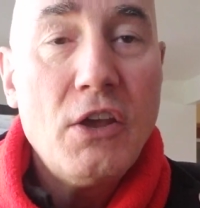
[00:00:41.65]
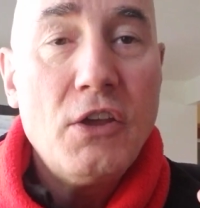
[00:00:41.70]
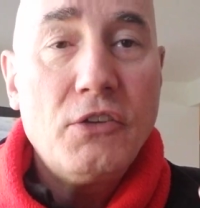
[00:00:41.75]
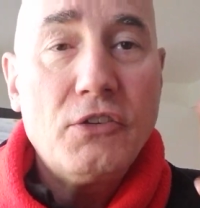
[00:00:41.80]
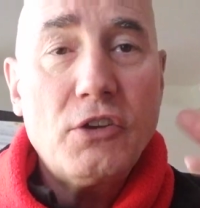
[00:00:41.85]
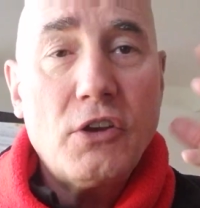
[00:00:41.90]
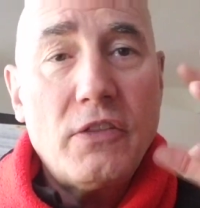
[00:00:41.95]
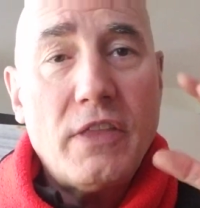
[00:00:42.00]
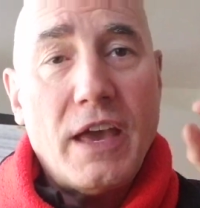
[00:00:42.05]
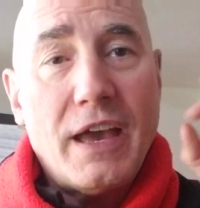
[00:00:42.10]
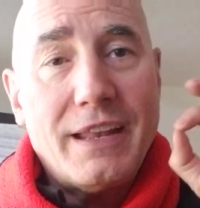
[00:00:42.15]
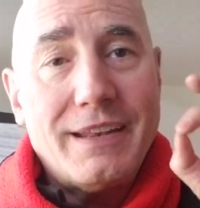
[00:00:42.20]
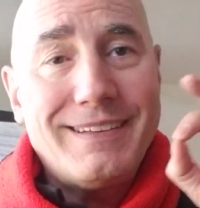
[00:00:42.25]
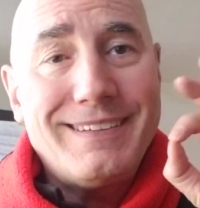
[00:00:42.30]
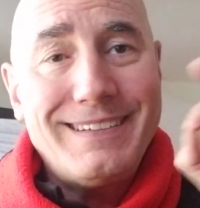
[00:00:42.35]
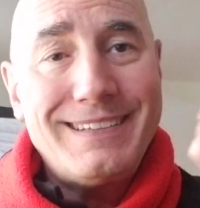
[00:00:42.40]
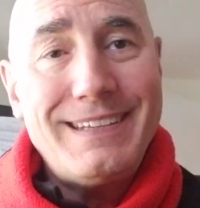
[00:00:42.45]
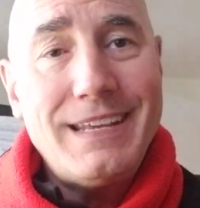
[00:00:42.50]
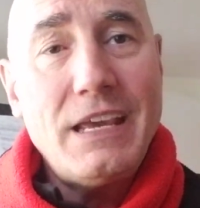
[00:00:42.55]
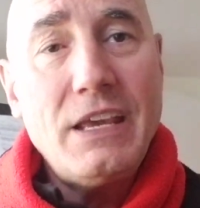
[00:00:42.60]
So
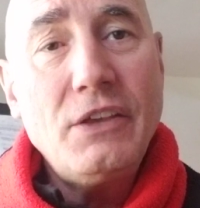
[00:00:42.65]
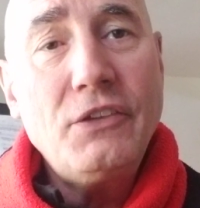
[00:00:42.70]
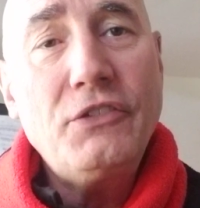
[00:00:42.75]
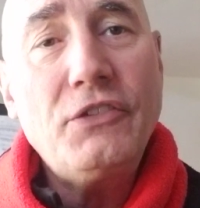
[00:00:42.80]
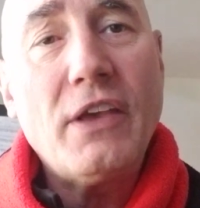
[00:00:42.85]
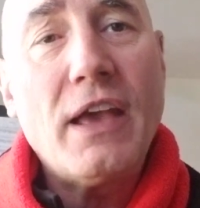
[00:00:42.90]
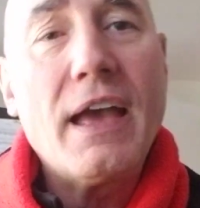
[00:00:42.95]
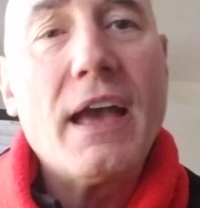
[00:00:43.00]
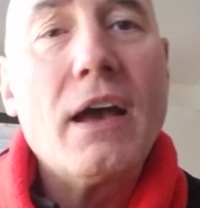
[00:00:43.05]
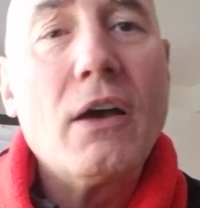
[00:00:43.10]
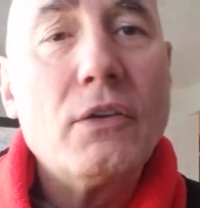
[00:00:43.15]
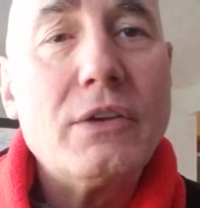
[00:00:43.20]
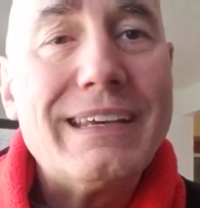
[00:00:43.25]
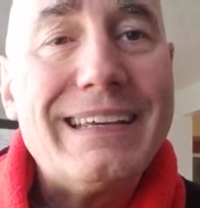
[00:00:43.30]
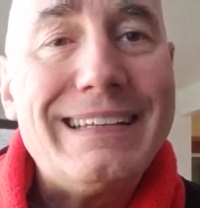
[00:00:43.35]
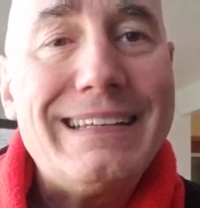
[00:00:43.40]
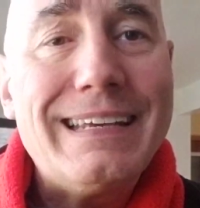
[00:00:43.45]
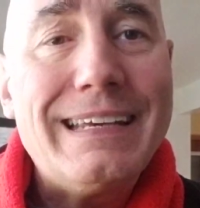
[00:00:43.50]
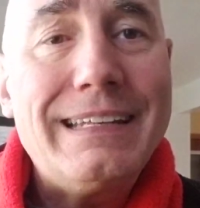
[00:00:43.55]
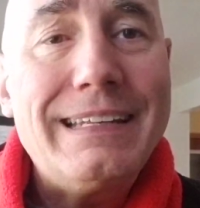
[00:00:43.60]
that T sound,
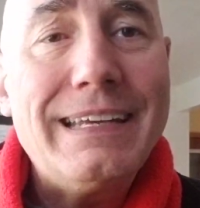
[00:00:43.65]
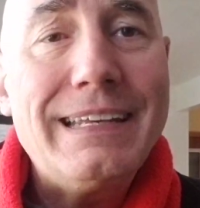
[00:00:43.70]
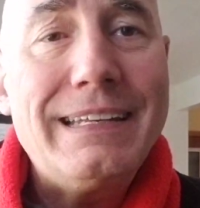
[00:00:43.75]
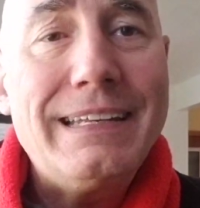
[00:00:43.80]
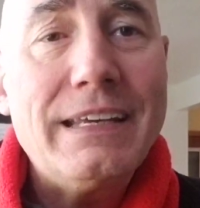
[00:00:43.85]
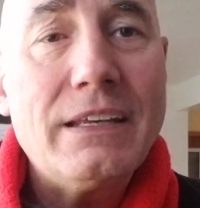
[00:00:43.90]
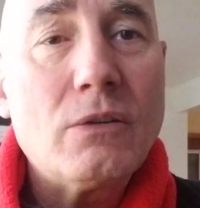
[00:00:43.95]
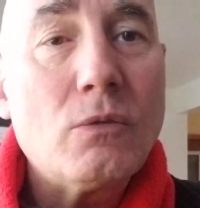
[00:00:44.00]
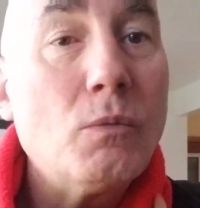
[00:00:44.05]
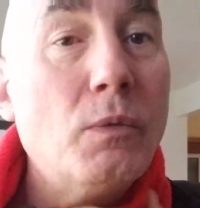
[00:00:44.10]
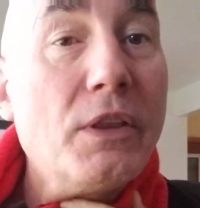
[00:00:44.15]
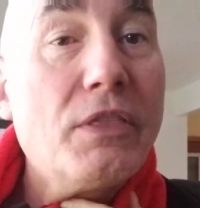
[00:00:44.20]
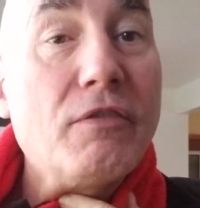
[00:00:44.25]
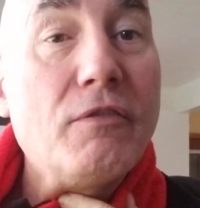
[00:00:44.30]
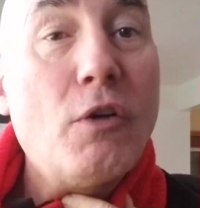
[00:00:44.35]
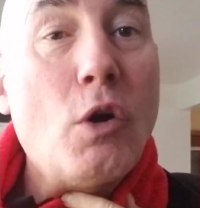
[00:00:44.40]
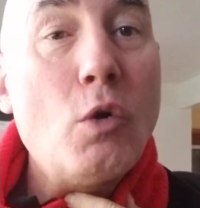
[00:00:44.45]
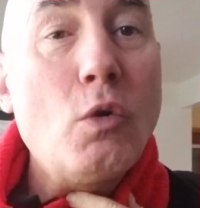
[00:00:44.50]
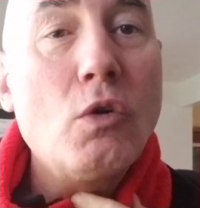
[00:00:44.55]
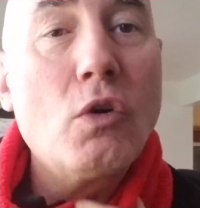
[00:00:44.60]
tit-tit-tit, with
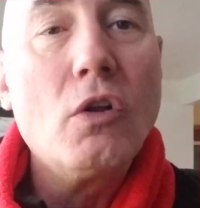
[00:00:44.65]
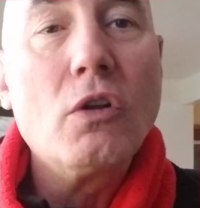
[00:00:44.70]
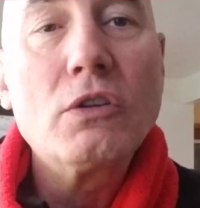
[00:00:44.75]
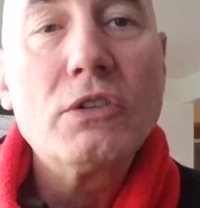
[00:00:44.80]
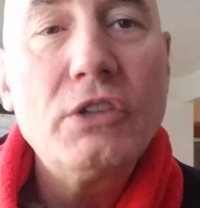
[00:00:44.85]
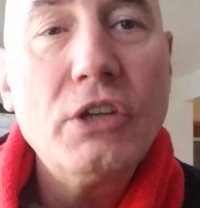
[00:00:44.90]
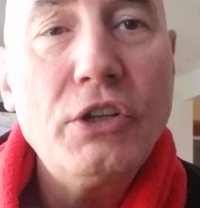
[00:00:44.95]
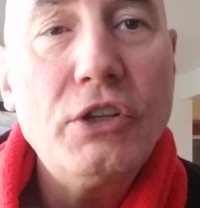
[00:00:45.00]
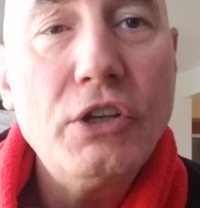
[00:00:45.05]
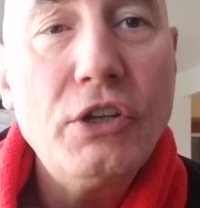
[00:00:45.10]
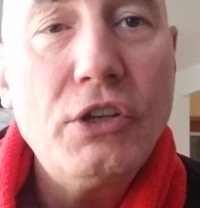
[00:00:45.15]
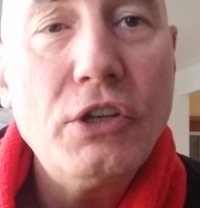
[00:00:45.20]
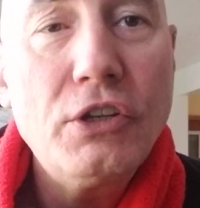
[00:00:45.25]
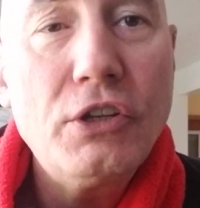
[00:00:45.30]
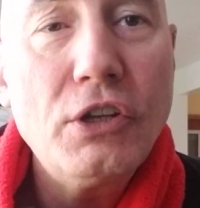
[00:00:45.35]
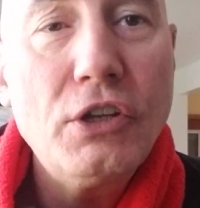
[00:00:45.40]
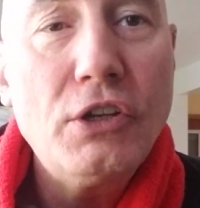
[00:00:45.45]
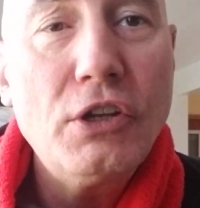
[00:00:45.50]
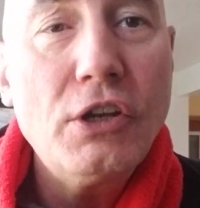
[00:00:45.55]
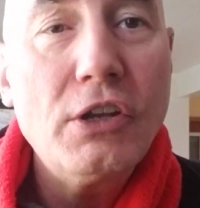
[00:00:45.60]
vocal,
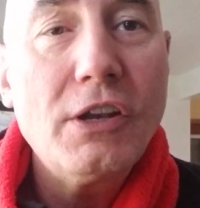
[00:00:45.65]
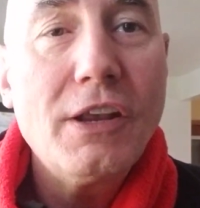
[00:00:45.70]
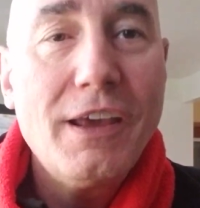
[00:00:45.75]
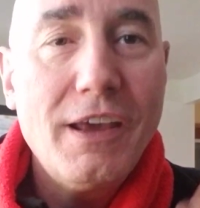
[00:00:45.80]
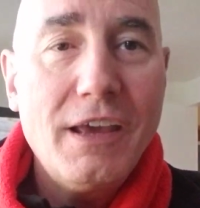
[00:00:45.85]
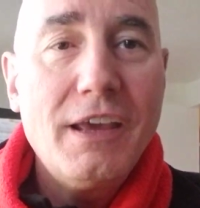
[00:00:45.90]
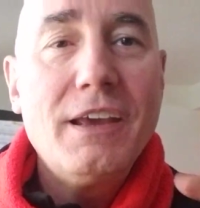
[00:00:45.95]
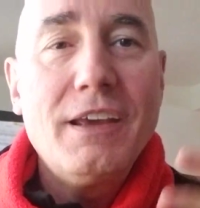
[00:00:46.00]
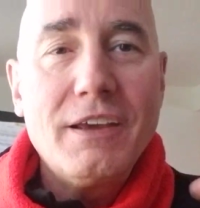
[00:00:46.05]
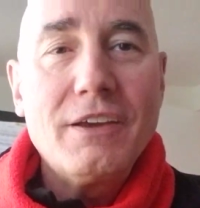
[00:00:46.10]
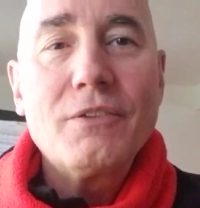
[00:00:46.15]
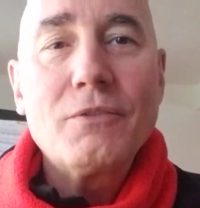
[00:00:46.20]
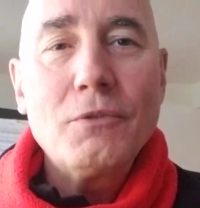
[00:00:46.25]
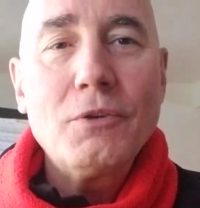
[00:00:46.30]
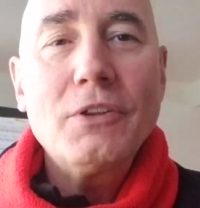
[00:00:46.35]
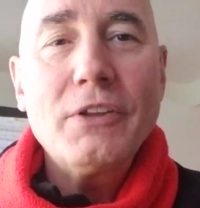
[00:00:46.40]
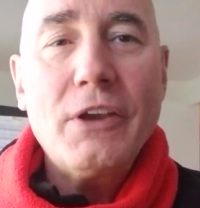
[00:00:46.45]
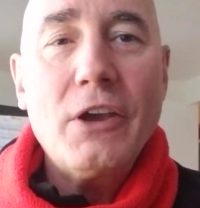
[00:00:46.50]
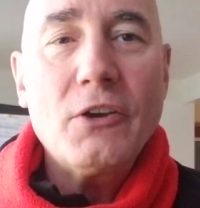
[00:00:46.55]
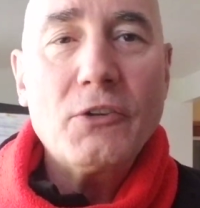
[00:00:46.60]
tit-tit-tit-tit-tit,
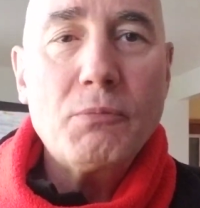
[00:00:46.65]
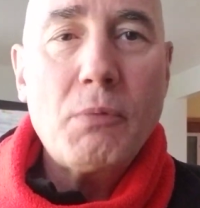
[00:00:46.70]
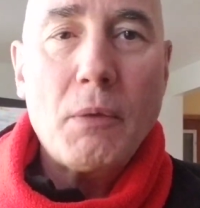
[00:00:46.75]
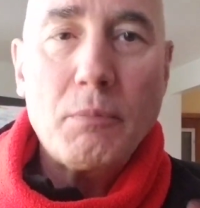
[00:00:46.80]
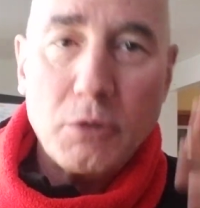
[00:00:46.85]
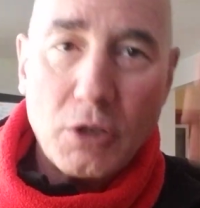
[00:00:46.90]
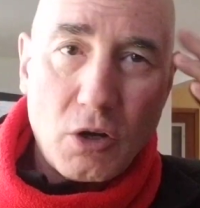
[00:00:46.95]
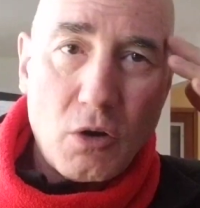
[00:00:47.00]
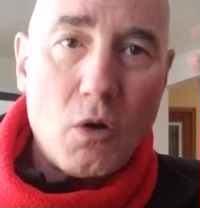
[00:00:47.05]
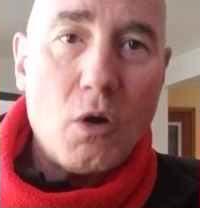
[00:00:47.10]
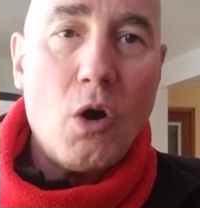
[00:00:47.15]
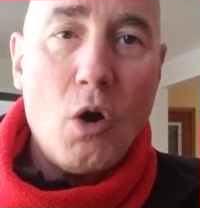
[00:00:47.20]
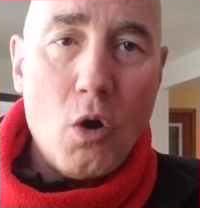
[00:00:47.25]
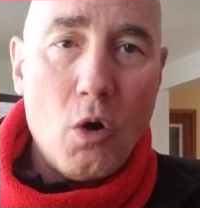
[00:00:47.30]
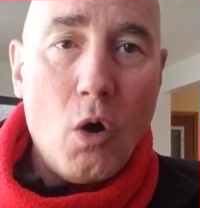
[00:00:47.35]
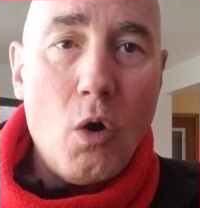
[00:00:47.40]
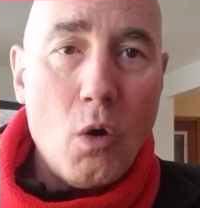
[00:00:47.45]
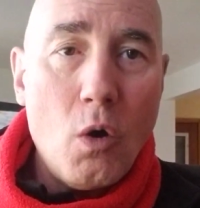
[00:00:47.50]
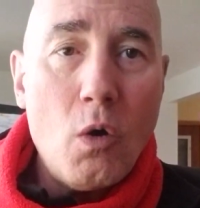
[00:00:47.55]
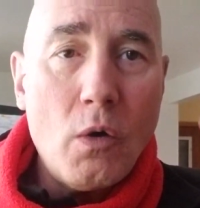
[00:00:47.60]
really helps people to go,
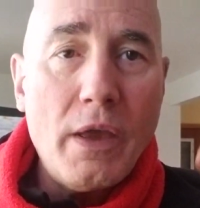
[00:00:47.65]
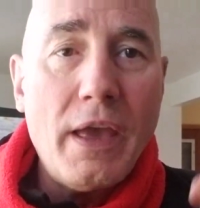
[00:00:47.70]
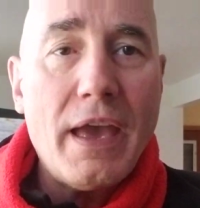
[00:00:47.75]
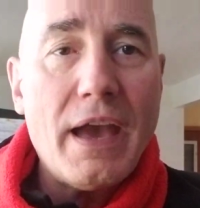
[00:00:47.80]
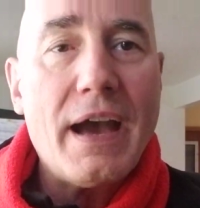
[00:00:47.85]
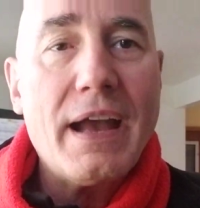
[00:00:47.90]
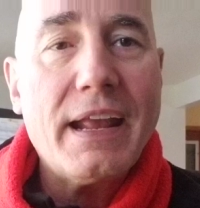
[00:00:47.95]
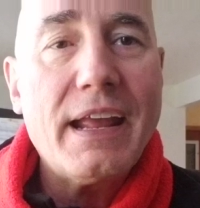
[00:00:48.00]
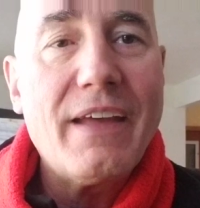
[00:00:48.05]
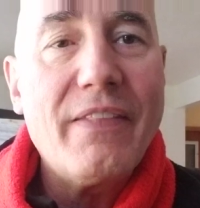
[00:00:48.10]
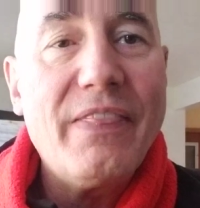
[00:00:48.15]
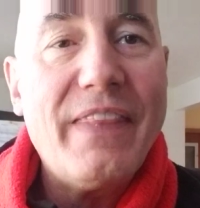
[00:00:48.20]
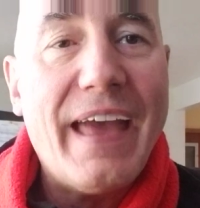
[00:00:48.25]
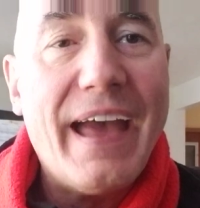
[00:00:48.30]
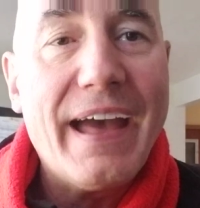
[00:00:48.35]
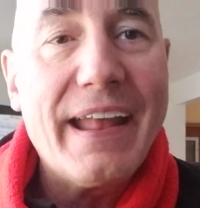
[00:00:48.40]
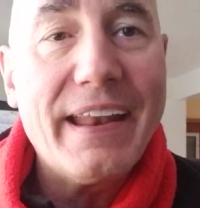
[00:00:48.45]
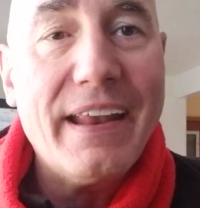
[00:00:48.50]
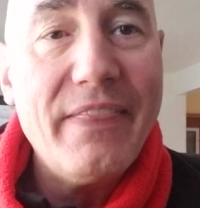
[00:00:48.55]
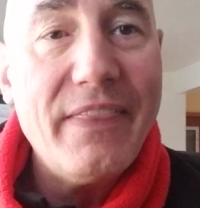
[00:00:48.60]
oh, okay, I get
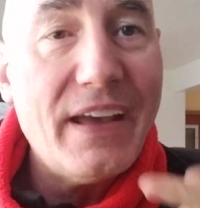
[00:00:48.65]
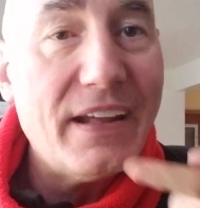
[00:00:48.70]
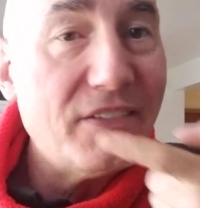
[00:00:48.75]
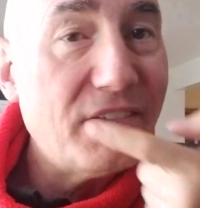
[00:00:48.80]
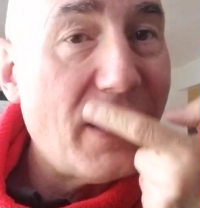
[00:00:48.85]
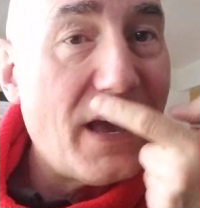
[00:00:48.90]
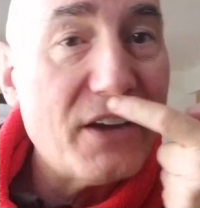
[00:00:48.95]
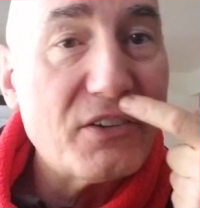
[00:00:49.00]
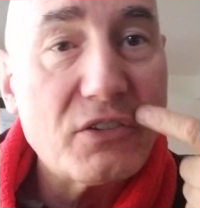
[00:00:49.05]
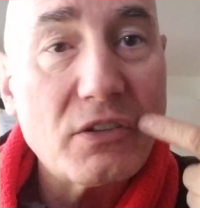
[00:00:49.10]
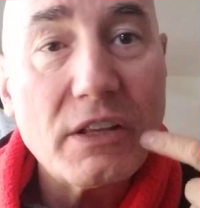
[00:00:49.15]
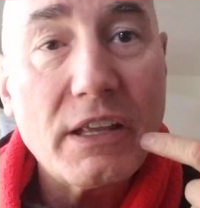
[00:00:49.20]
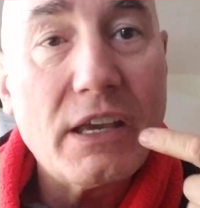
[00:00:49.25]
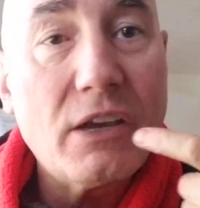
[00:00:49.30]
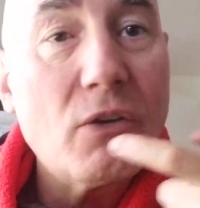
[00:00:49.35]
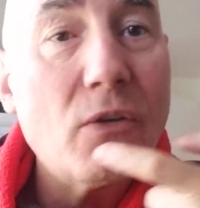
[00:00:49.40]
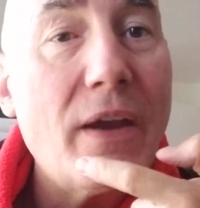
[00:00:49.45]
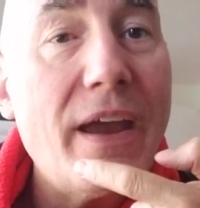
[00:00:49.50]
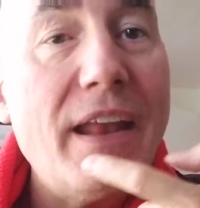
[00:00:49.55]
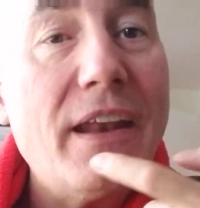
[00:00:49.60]
that. And that's actually
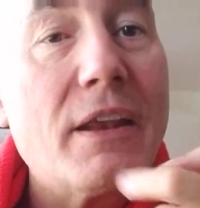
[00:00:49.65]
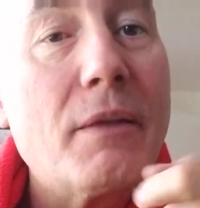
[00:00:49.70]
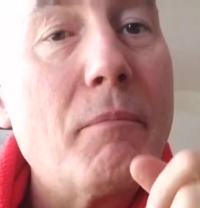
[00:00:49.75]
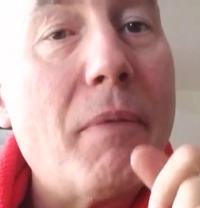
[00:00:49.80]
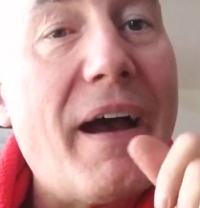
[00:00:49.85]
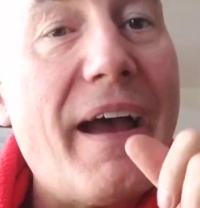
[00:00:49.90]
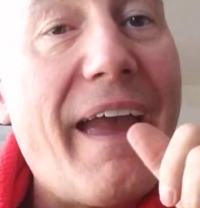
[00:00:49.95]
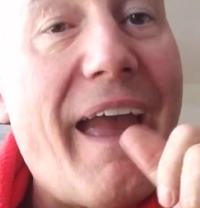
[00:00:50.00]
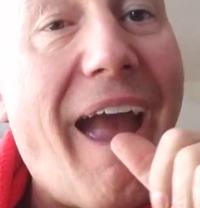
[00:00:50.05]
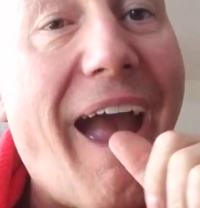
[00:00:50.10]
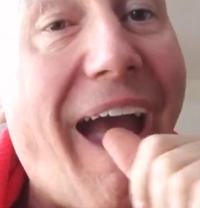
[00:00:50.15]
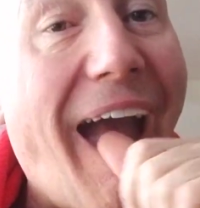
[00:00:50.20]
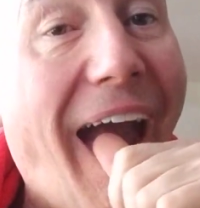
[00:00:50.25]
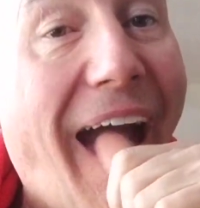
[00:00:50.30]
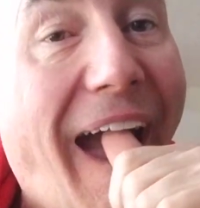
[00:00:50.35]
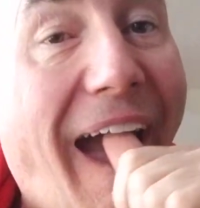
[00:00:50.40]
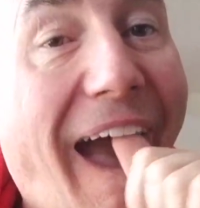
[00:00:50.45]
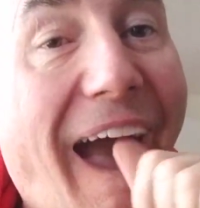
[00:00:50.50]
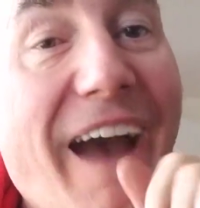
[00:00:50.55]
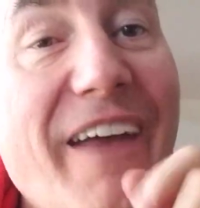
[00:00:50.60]
created by
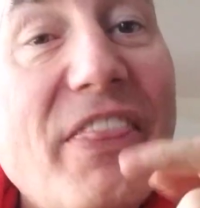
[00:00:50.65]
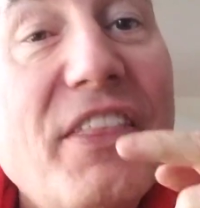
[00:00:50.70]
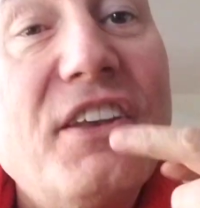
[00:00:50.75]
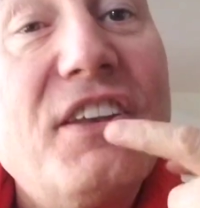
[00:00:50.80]
the